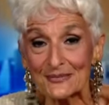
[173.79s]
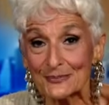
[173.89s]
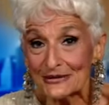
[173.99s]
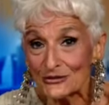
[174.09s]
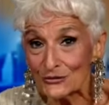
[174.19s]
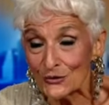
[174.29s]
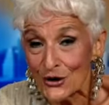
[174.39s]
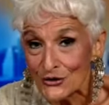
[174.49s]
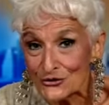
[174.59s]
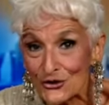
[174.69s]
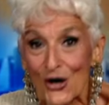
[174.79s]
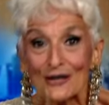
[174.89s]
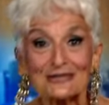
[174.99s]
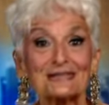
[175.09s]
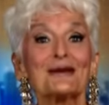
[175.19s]
But to
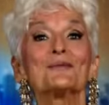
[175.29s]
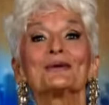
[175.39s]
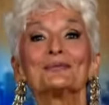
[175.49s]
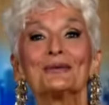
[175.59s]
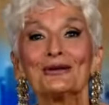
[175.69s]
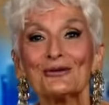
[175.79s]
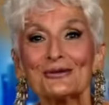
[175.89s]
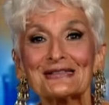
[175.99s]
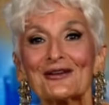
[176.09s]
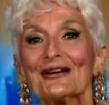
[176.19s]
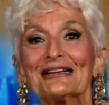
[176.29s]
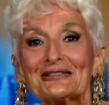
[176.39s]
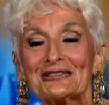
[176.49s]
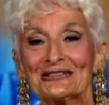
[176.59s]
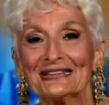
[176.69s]
charge someone because they're
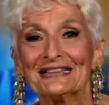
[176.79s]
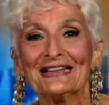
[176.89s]
elderly,